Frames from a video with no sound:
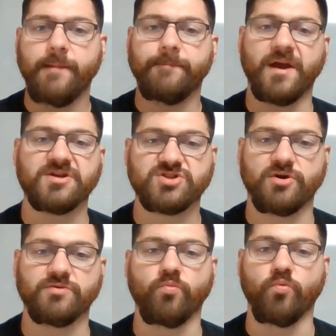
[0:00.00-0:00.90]
based
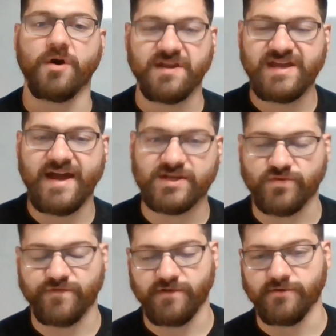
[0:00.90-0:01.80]
on what he has
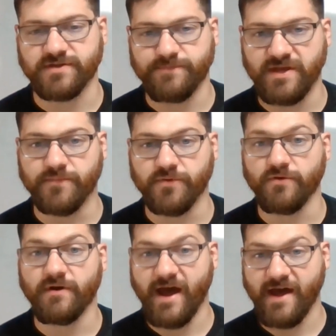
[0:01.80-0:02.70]
revealed to
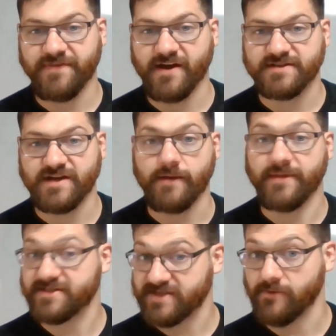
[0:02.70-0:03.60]
people at that time.
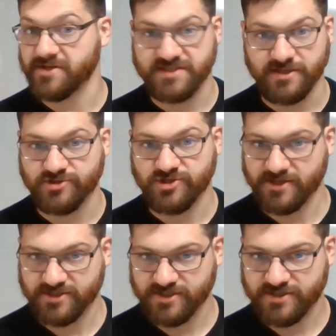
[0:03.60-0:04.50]
That's how he still
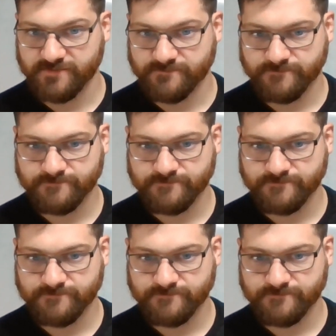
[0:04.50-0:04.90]
judges.